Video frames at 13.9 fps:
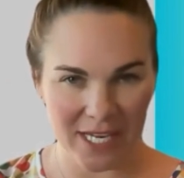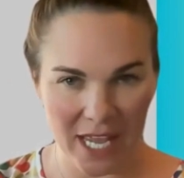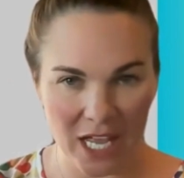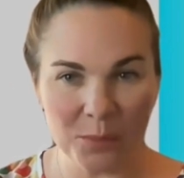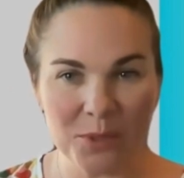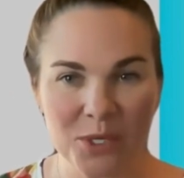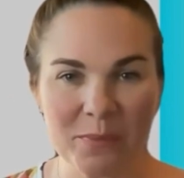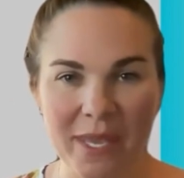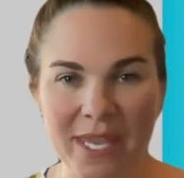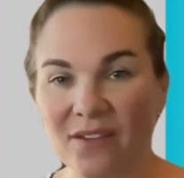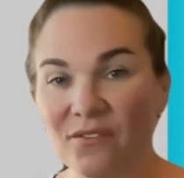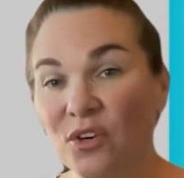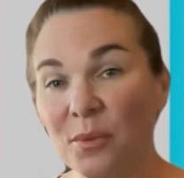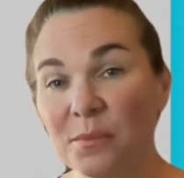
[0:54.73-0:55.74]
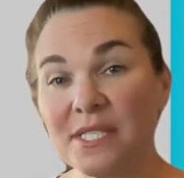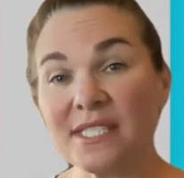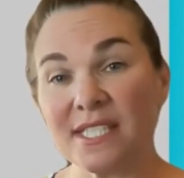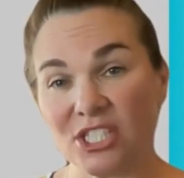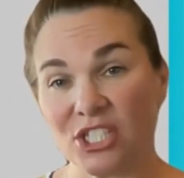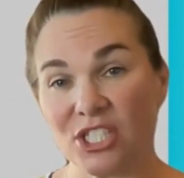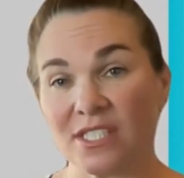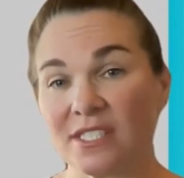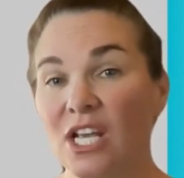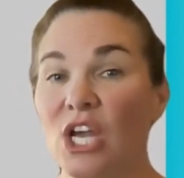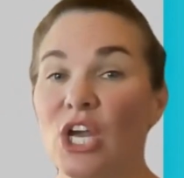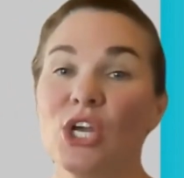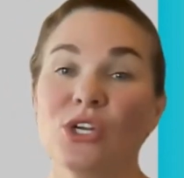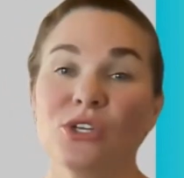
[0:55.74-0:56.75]
help you make informed decisions
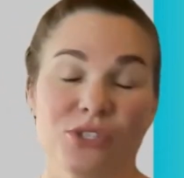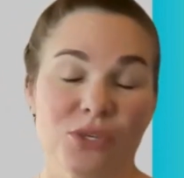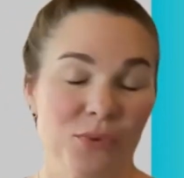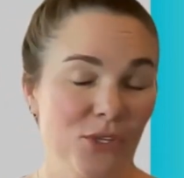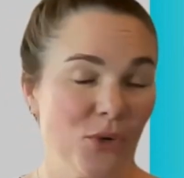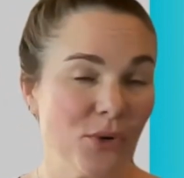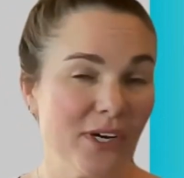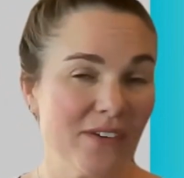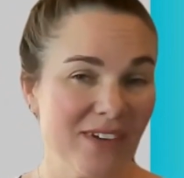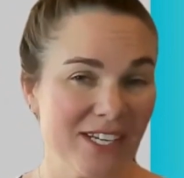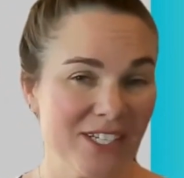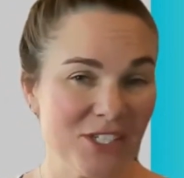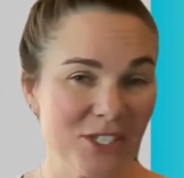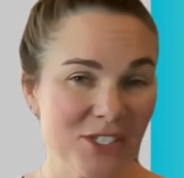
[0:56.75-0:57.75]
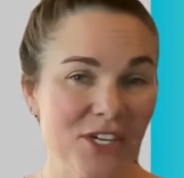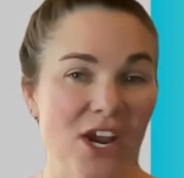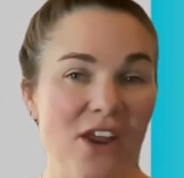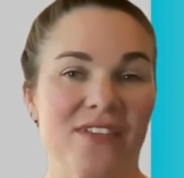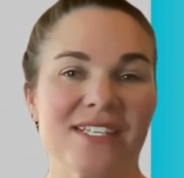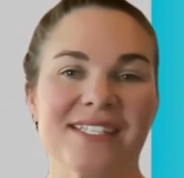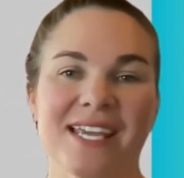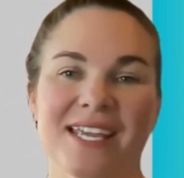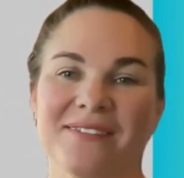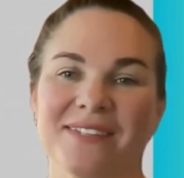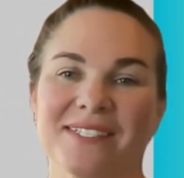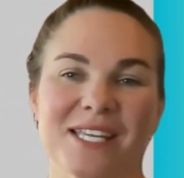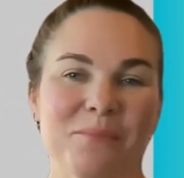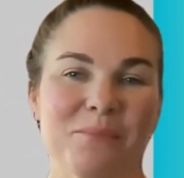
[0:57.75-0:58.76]
so your adventures are the
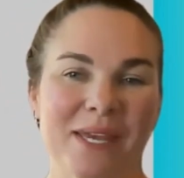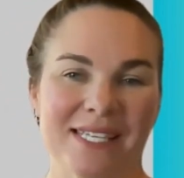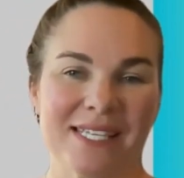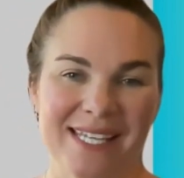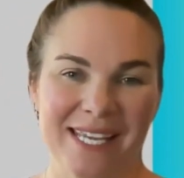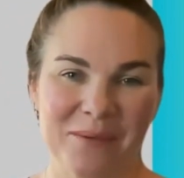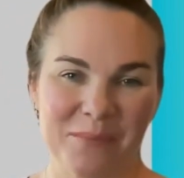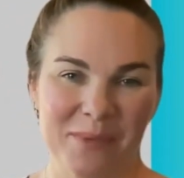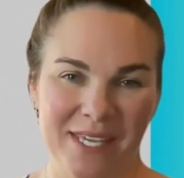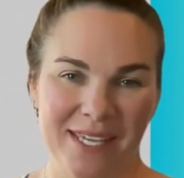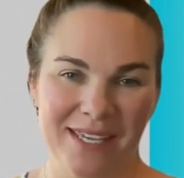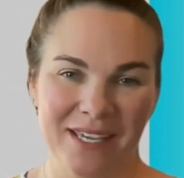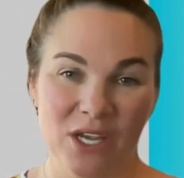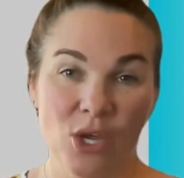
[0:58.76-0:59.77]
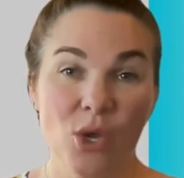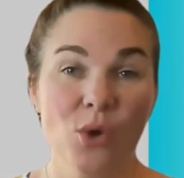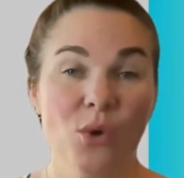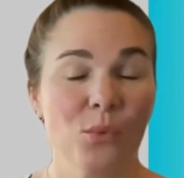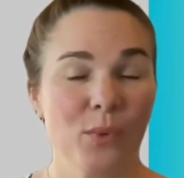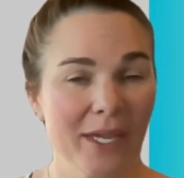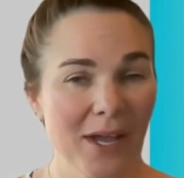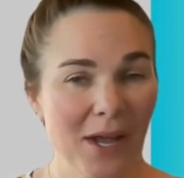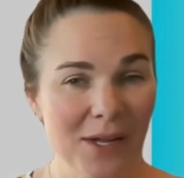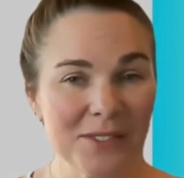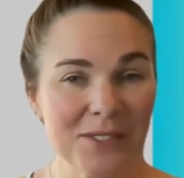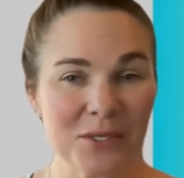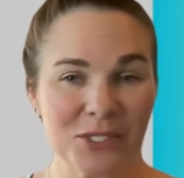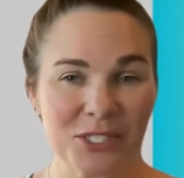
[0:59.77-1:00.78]
safest and best they can be. We
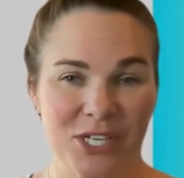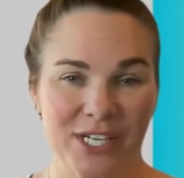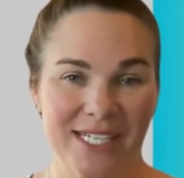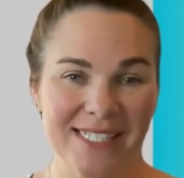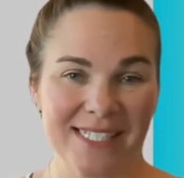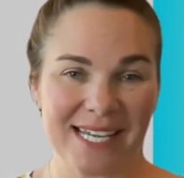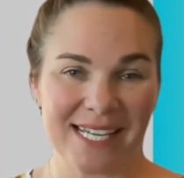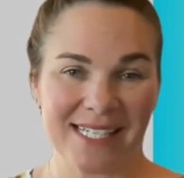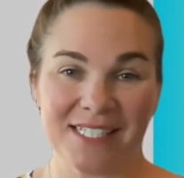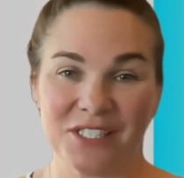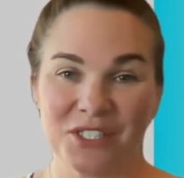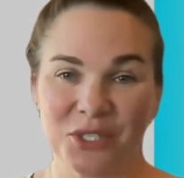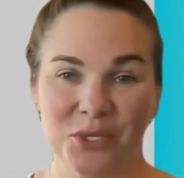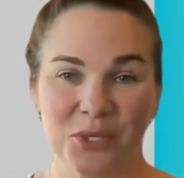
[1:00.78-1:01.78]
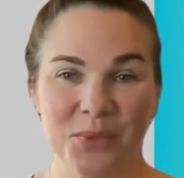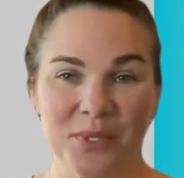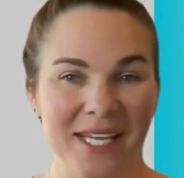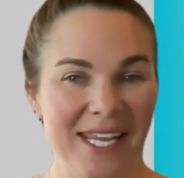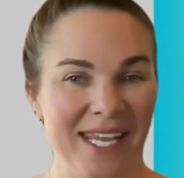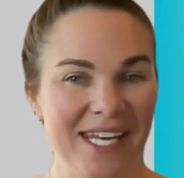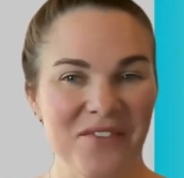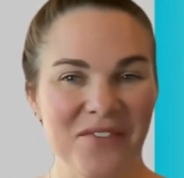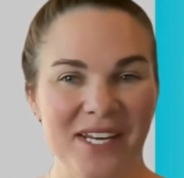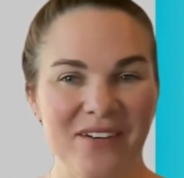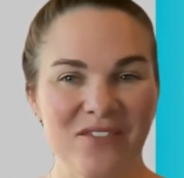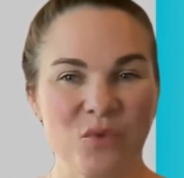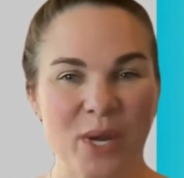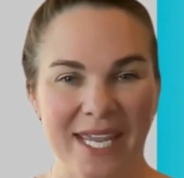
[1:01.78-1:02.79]
also share insights into new and
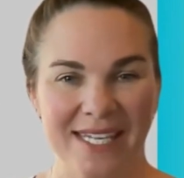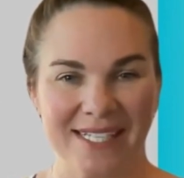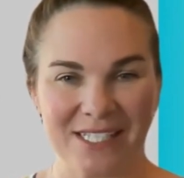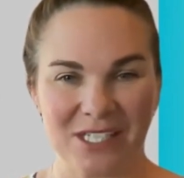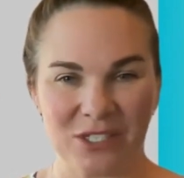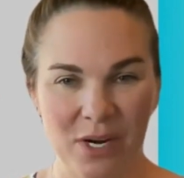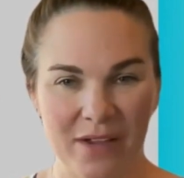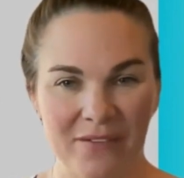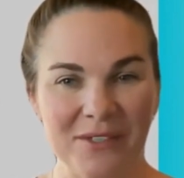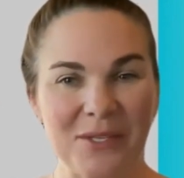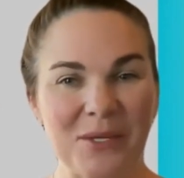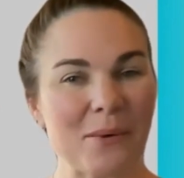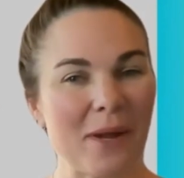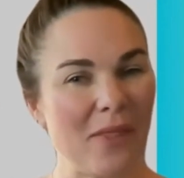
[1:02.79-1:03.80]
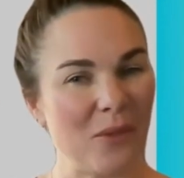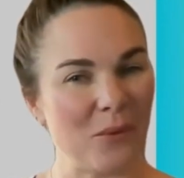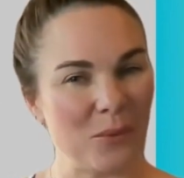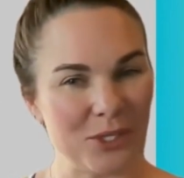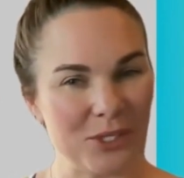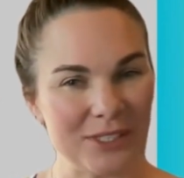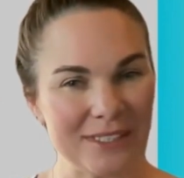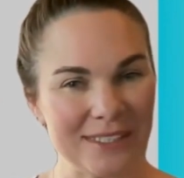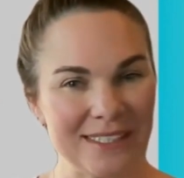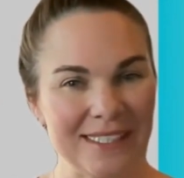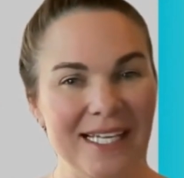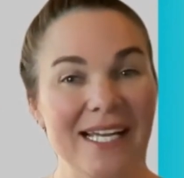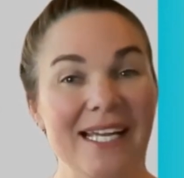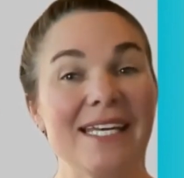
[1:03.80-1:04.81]
innovative ways to travel around the world.
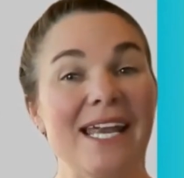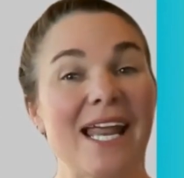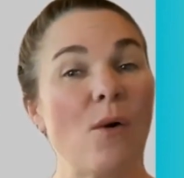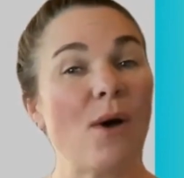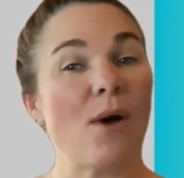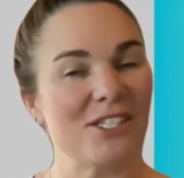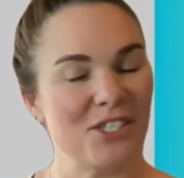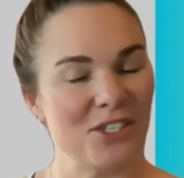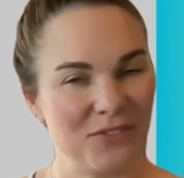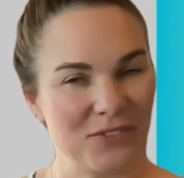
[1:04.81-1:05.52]
Now on to the